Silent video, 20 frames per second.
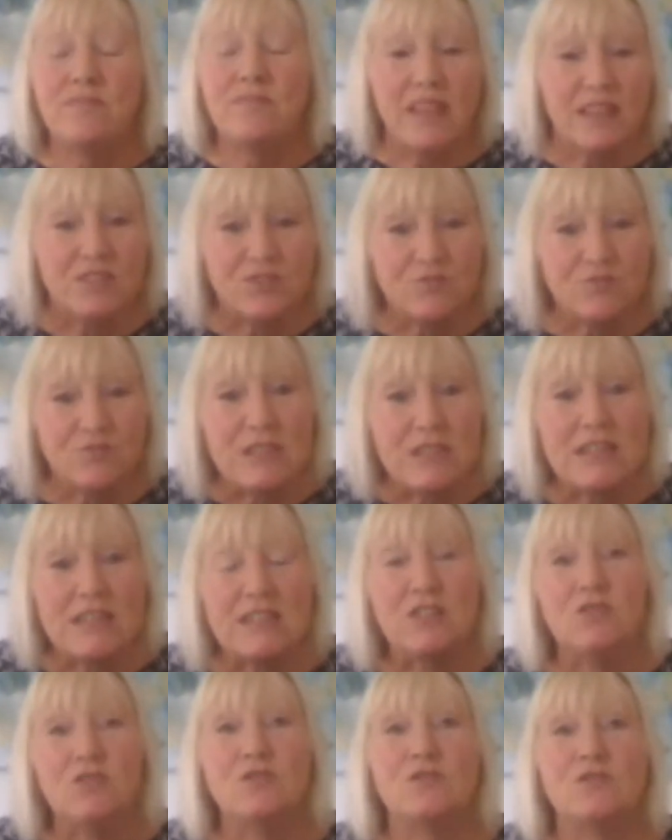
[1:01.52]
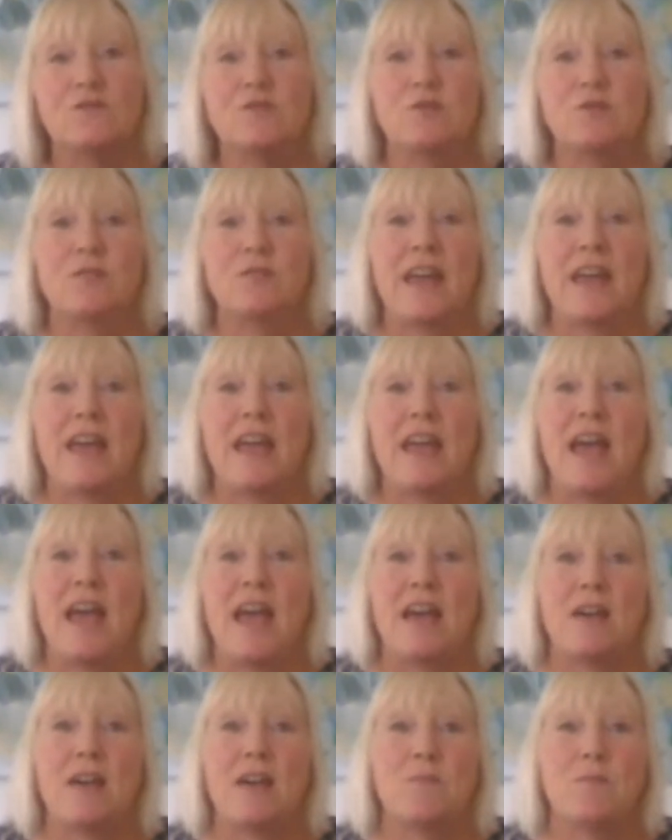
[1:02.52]
It's really good for their
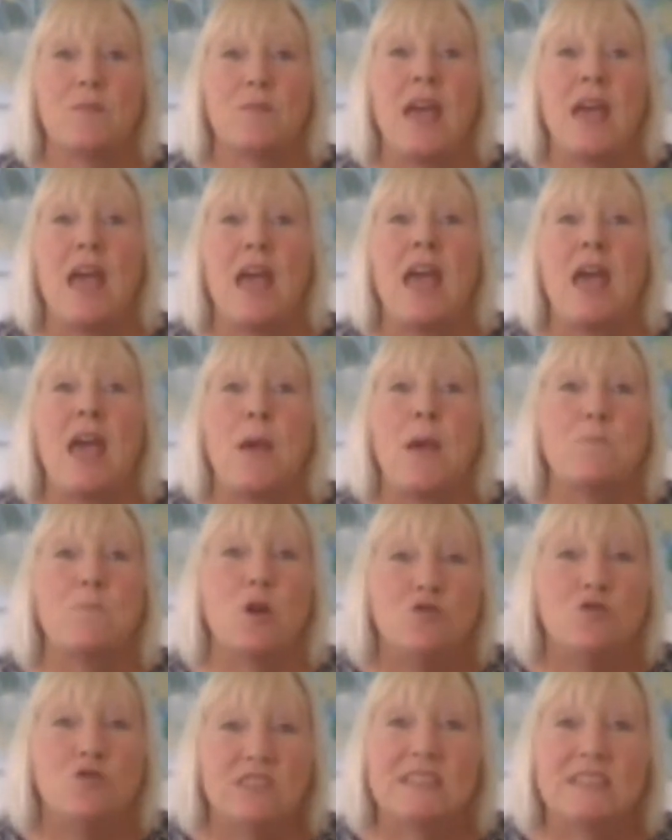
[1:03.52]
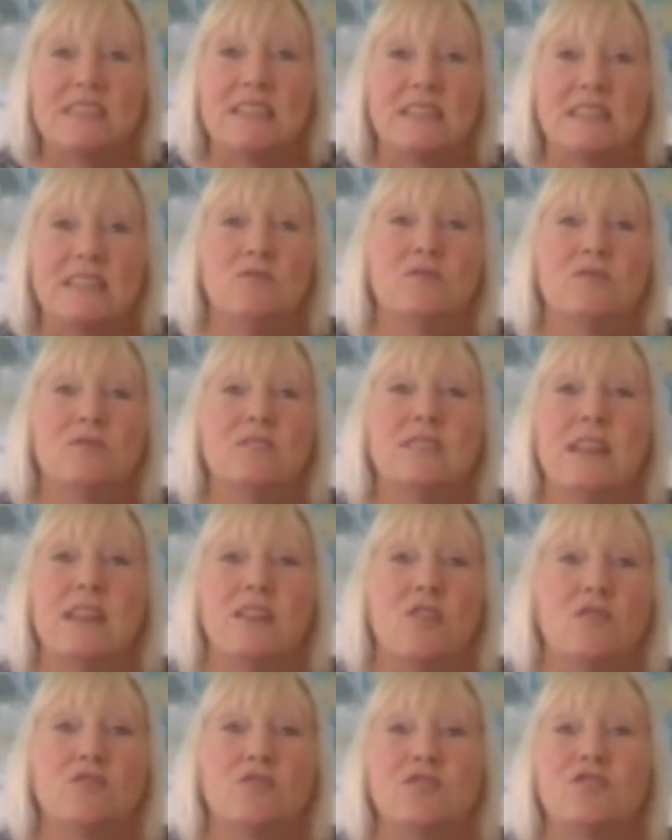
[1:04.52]
motor skills and their
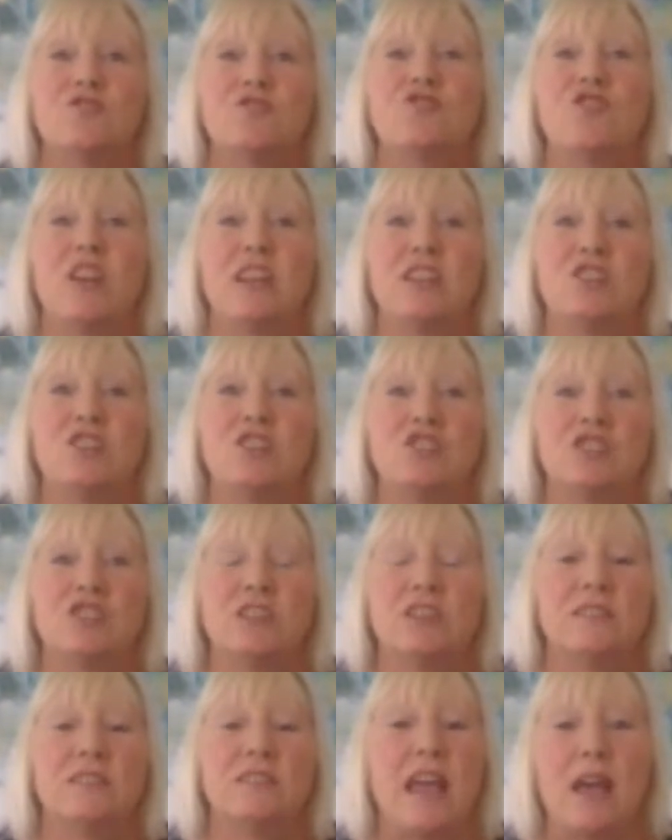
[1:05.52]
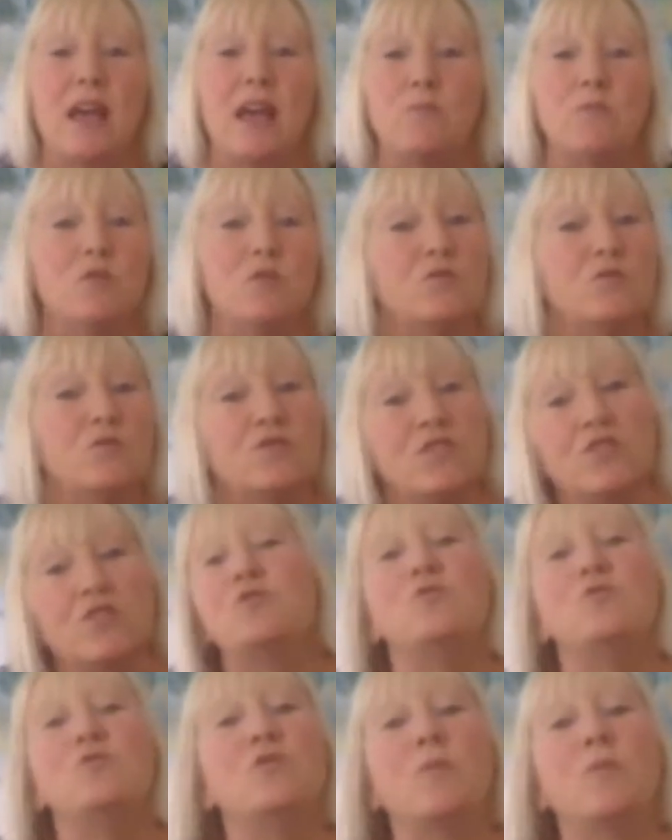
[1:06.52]
concentration, and we'll also
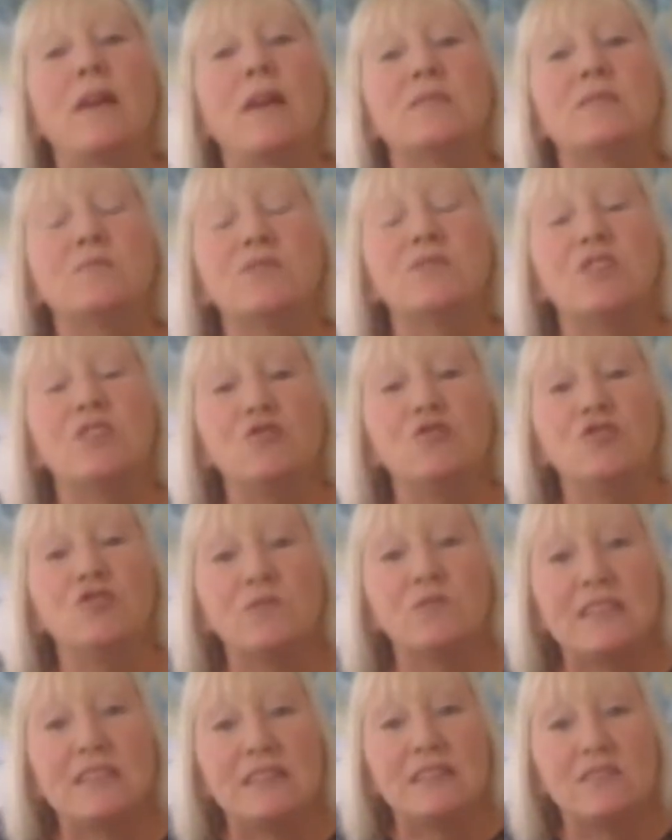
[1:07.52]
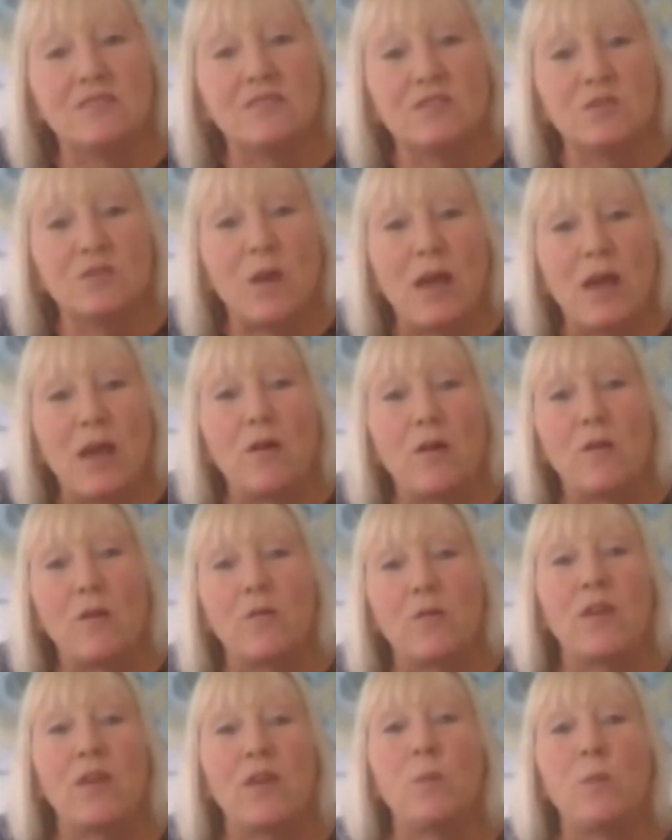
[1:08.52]
talk about some social skills as
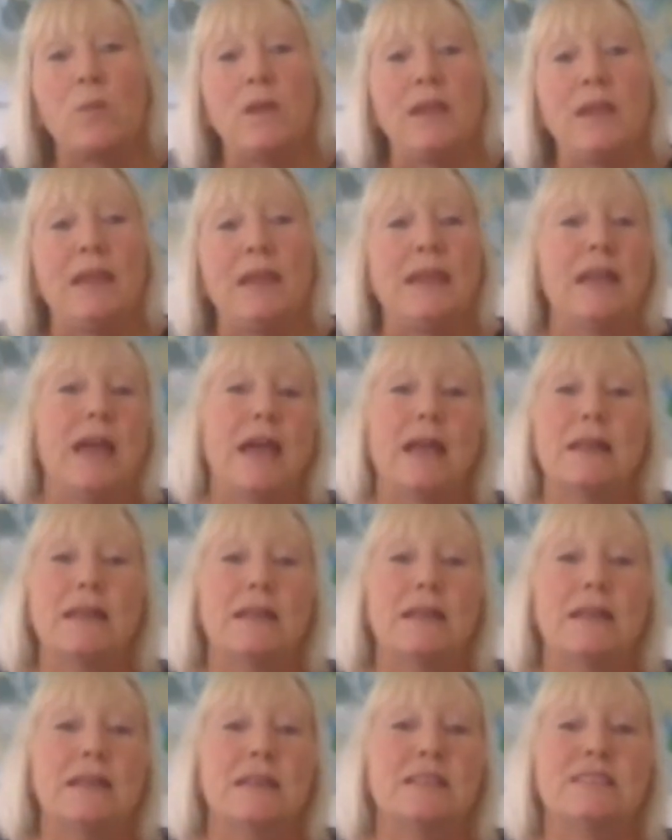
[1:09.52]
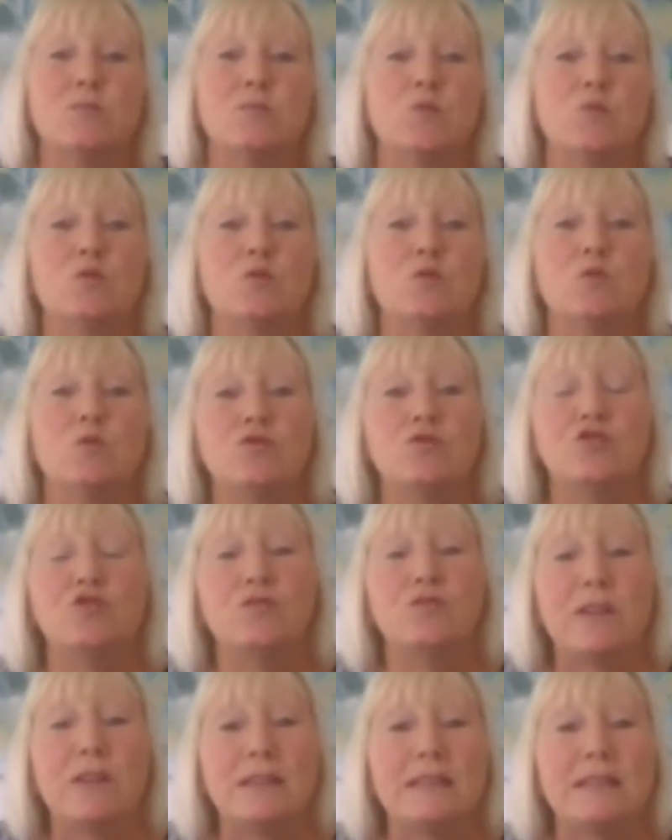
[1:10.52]
well that we can support
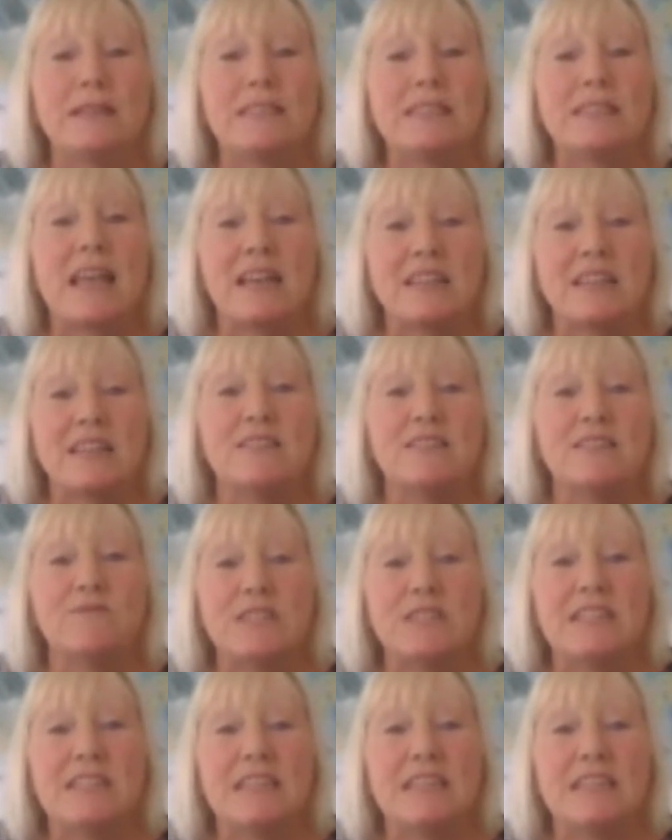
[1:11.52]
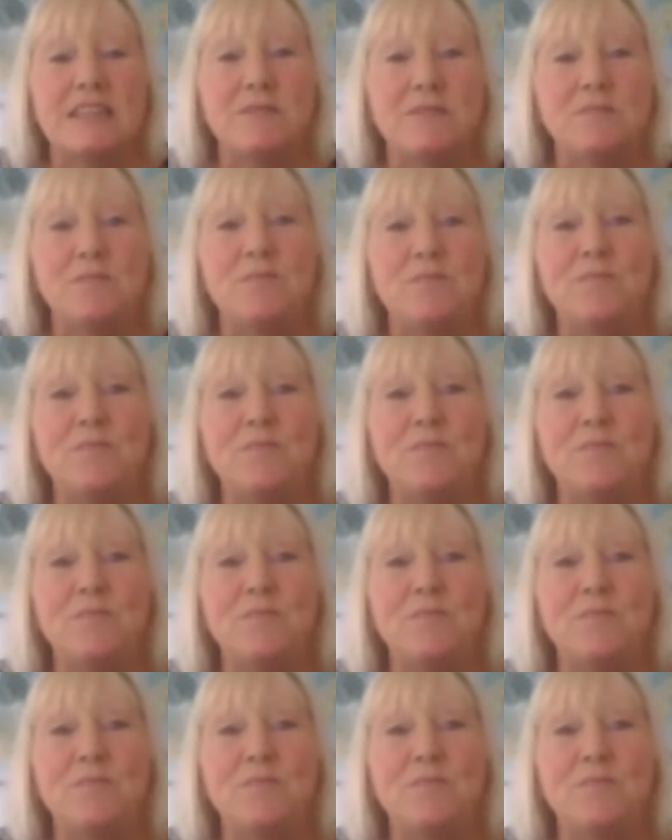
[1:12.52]
during this activity.